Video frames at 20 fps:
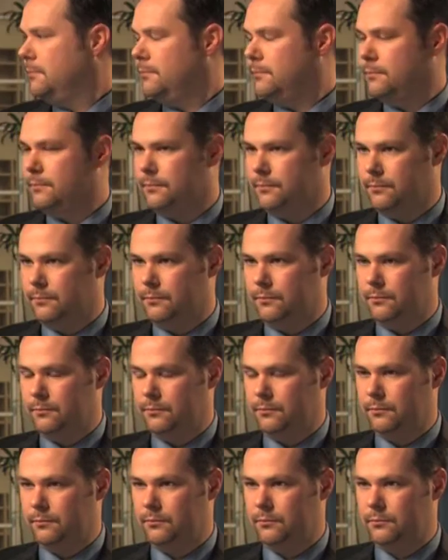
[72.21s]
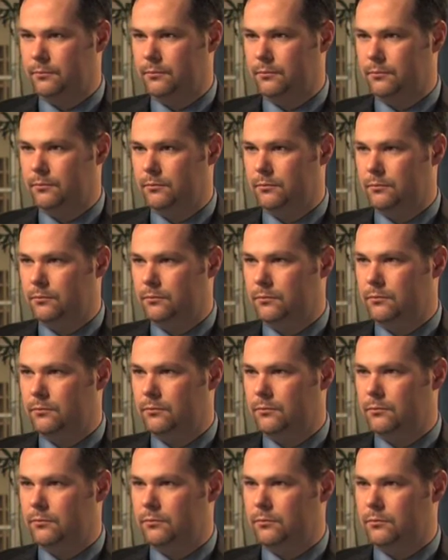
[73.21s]

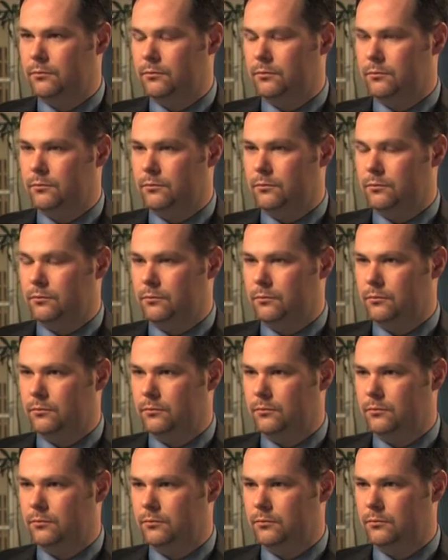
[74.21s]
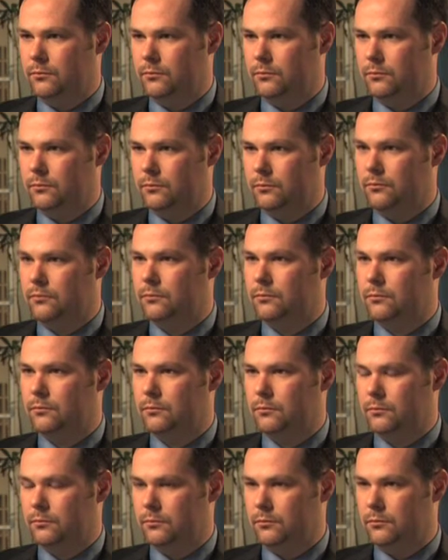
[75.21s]

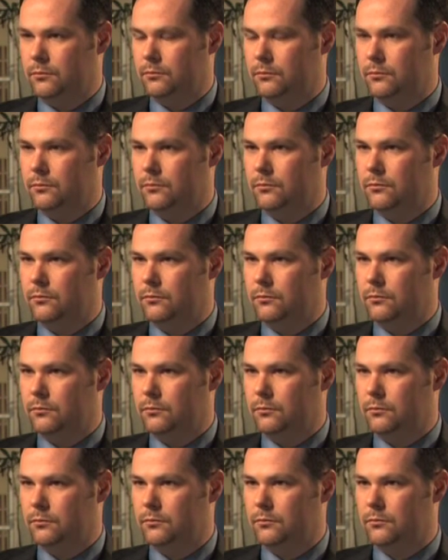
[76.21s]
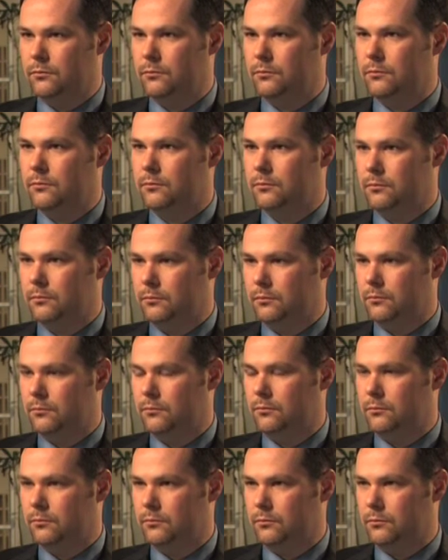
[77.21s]

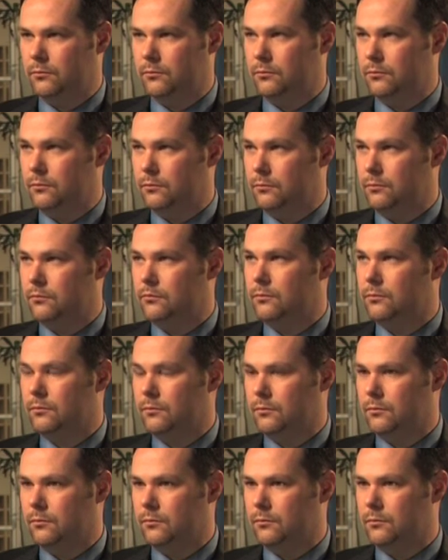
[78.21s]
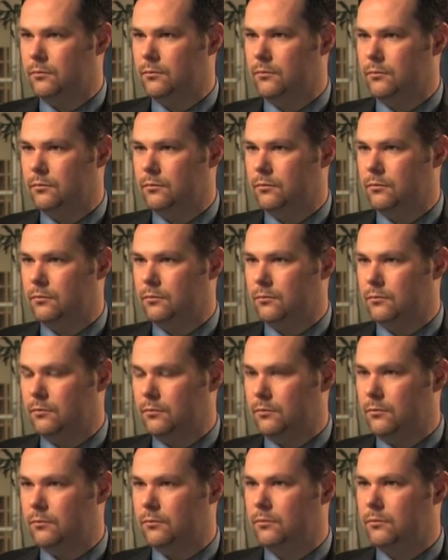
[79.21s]
[no speech]